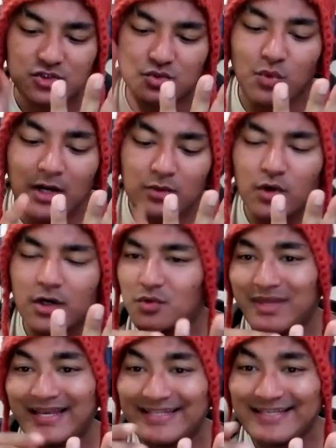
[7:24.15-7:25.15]
So one word
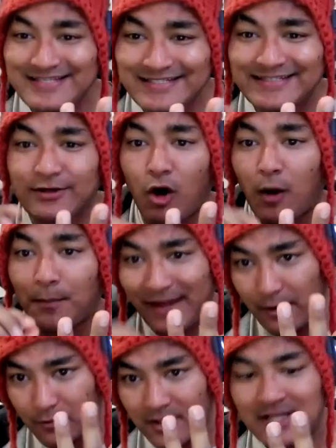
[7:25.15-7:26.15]
you can easily opt
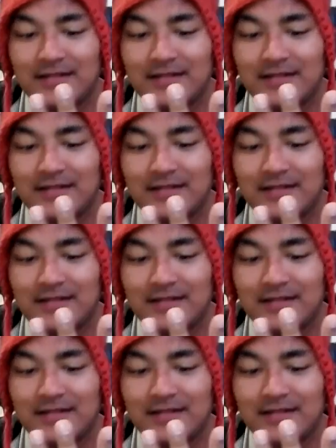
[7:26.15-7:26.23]
out.